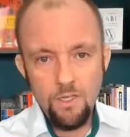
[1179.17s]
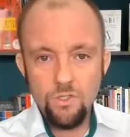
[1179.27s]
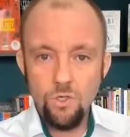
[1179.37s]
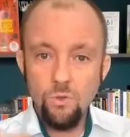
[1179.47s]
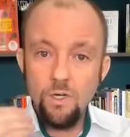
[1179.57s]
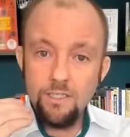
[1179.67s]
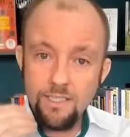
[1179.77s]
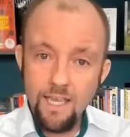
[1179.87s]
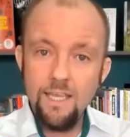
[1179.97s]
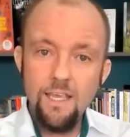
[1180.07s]
So
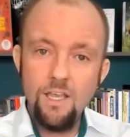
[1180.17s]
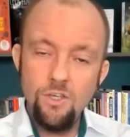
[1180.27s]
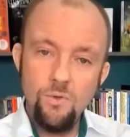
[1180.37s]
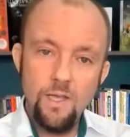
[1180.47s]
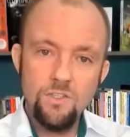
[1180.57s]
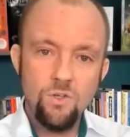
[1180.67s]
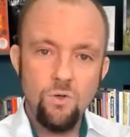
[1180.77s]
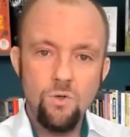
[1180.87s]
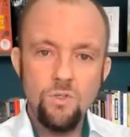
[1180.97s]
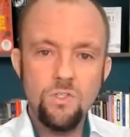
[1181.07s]
take a UX
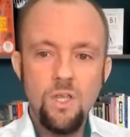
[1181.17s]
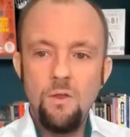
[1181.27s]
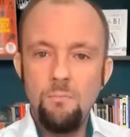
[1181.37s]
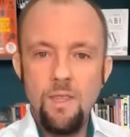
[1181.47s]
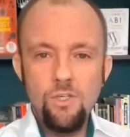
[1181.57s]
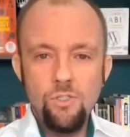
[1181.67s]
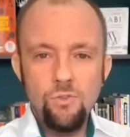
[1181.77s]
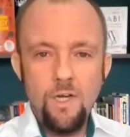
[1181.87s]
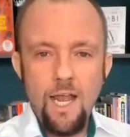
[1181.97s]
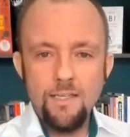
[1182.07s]
course, make
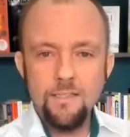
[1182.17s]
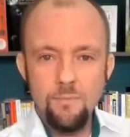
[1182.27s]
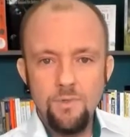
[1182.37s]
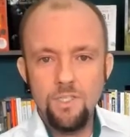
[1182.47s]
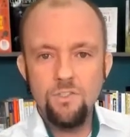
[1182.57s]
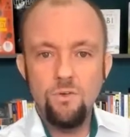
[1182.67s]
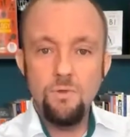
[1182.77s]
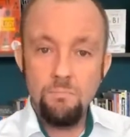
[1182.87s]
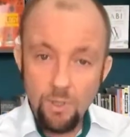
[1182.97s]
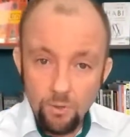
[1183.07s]
sure it has something to do
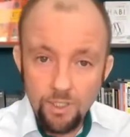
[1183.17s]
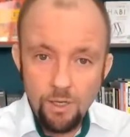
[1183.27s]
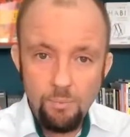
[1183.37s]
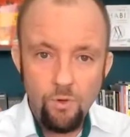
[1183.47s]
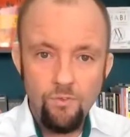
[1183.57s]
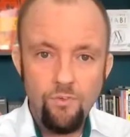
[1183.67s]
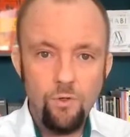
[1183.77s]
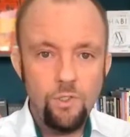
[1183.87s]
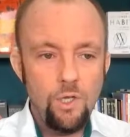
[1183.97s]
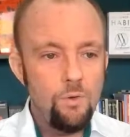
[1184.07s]
with building a
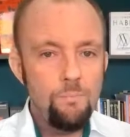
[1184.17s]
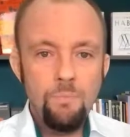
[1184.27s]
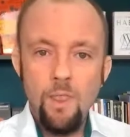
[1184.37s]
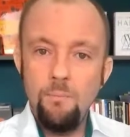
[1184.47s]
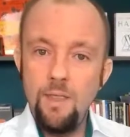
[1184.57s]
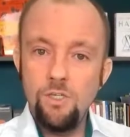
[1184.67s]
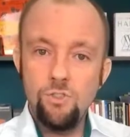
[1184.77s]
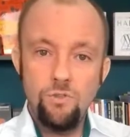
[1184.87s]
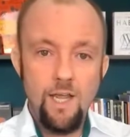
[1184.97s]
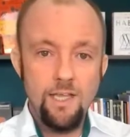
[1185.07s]
portfolio, make
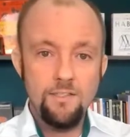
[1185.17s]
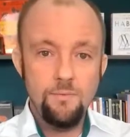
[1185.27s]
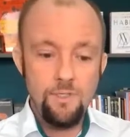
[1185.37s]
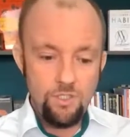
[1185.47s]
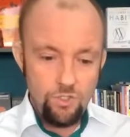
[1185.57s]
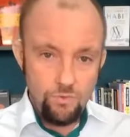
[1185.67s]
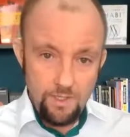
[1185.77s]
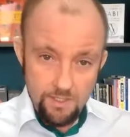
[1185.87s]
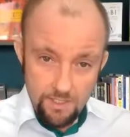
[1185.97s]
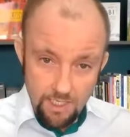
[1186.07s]
sure it has something to do
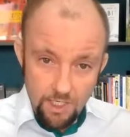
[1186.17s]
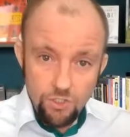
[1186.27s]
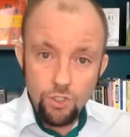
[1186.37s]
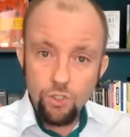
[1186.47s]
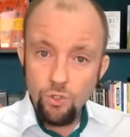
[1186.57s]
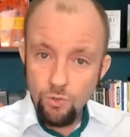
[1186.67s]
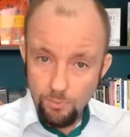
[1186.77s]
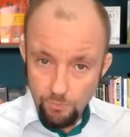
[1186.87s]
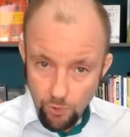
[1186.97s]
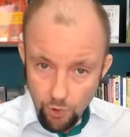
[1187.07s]
with teaching you
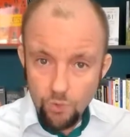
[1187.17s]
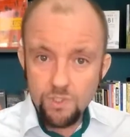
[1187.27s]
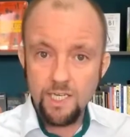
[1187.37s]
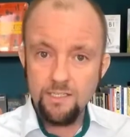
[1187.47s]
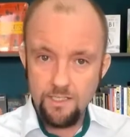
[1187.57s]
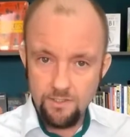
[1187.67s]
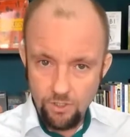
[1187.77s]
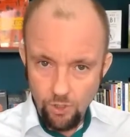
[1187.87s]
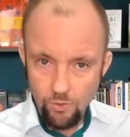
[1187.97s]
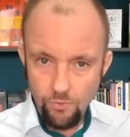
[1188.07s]
the processes
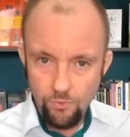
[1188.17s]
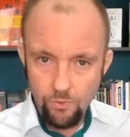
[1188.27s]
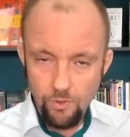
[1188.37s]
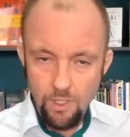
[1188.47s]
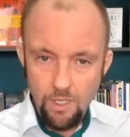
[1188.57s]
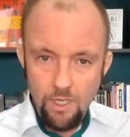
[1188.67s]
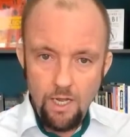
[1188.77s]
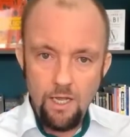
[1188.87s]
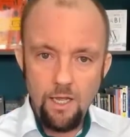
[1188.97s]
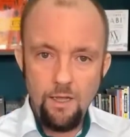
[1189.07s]
to go through.
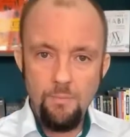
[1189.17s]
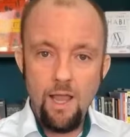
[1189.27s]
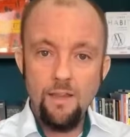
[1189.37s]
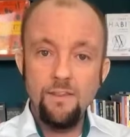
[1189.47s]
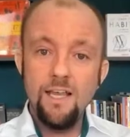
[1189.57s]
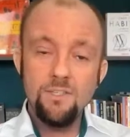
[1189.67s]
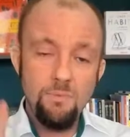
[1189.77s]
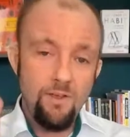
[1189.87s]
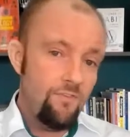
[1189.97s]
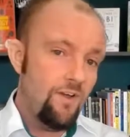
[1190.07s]
And that's
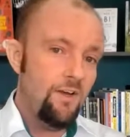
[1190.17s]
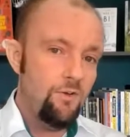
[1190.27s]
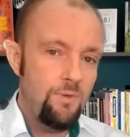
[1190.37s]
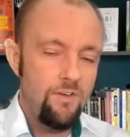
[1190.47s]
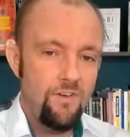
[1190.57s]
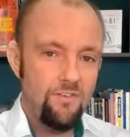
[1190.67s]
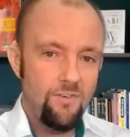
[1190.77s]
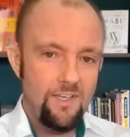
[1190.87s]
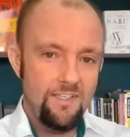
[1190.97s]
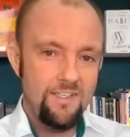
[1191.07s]
my final bit of
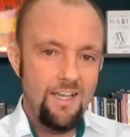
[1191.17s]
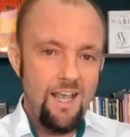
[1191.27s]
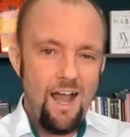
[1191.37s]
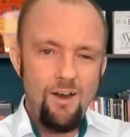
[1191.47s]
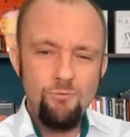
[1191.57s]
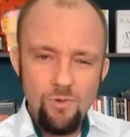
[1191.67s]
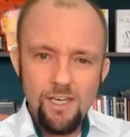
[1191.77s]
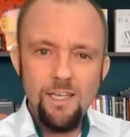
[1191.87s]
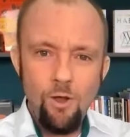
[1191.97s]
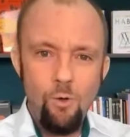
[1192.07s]
advice. I
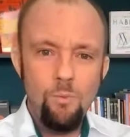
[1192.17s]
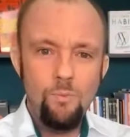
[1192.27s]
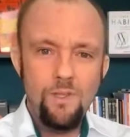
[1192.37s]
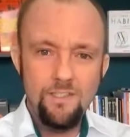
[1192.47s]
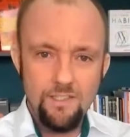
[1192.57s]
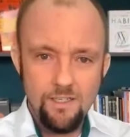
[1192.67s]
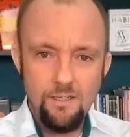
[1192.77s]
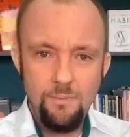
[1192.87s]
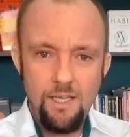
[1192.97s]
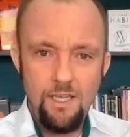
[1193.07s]
really hope this is
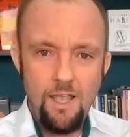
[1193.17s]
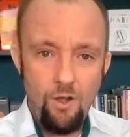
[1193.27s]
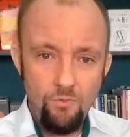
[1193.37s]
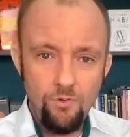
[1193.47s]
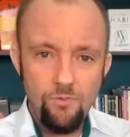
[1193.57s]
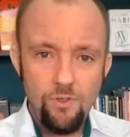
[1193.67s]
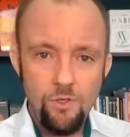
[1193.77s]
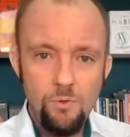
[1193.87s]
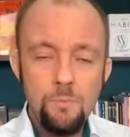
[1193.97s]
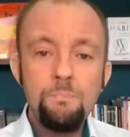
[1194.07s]
going to be helpful for
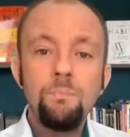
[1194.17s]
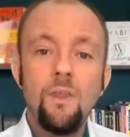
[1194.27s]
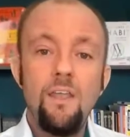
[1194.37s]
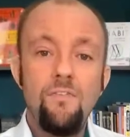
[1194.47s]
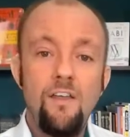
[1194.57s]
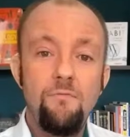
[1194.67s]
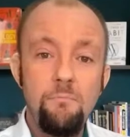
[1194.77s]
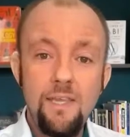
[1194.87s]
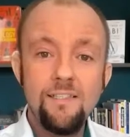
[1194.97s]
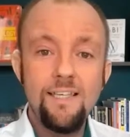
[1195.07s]
you. If I've
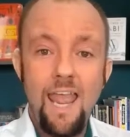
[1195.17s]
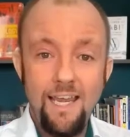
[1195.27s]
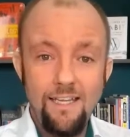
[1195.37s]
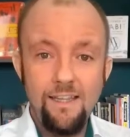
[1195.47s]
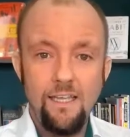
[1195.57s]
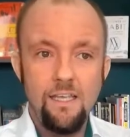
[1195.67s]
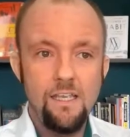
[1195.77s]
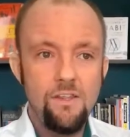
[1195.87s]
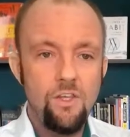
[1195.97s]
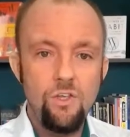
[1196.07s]
missed
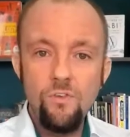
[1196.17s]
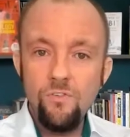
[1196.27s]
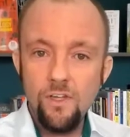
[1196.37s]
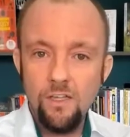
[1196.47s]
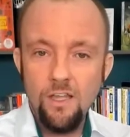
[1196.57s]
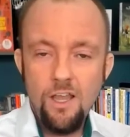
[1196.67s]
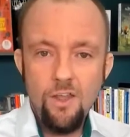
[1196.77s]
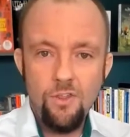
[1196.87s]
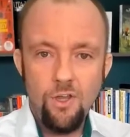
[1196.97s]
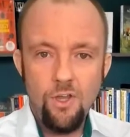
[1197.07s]
anything that you feel
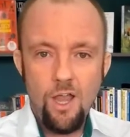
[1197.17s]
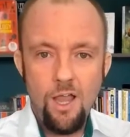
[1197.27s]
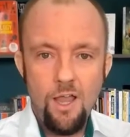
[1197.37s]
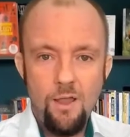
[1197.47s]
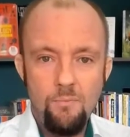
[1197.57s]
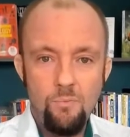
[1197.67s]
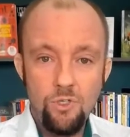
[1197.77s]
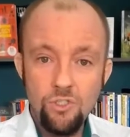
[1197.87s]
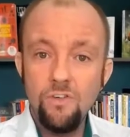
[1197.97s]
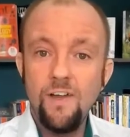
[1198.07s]
that we
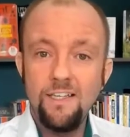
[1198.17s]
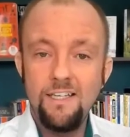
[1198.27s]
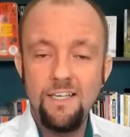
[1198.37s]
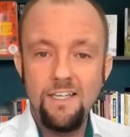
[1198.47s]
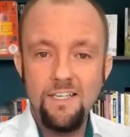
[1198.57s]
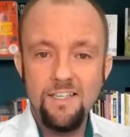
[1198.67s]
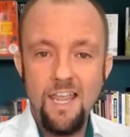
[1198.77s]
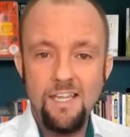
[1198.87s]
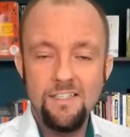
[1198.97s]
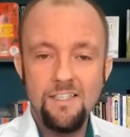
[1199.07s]
should have added in these
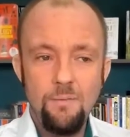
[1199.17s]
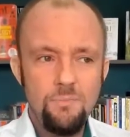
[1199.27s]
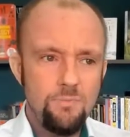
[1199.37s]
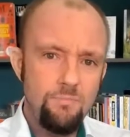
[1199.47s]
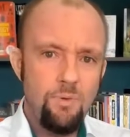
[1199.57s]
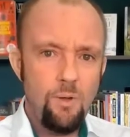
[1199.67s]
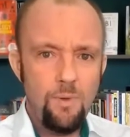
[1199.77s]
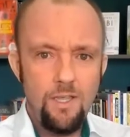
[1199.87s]
8 steps, pop it